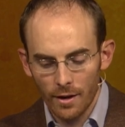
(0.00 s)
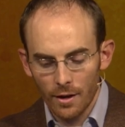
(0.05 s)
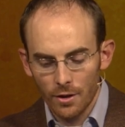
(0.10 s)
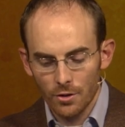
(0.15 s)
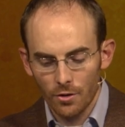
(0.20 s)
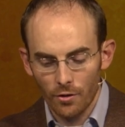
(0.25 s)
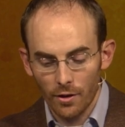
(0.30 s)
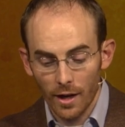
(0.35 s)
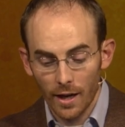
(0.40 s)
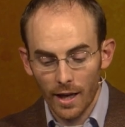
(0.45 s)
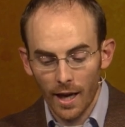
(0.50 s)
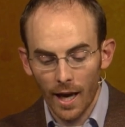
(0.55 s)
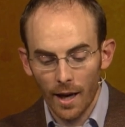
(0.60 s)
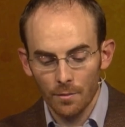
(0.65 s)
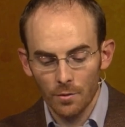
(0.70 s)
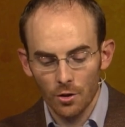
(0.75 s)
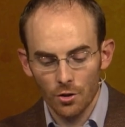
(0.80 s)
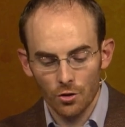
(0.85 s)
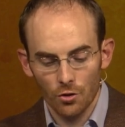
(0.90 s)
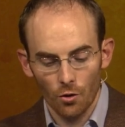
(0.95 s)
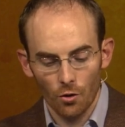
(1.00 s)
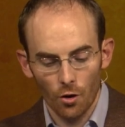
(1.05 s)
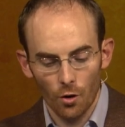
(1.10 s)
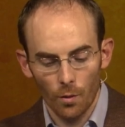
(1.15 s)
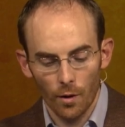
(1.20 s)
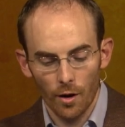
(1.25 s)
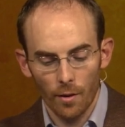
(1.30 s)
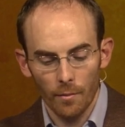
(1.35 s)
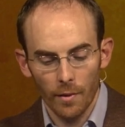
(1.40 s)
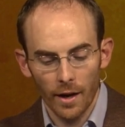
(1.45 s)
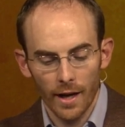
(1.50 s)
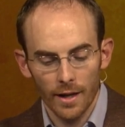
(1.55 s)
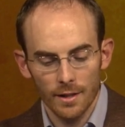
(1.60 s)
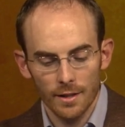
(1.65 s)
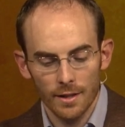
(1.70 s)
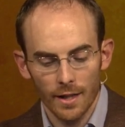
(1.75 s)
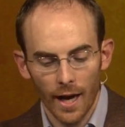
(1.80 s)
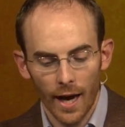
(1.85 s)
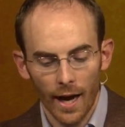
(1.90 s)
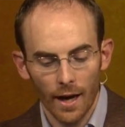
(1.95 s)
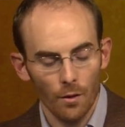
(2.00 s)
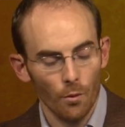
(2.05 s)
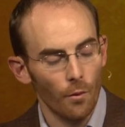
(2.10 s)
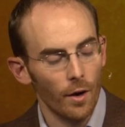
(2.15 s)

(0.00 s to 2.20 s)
so that it came to shore where a man sat,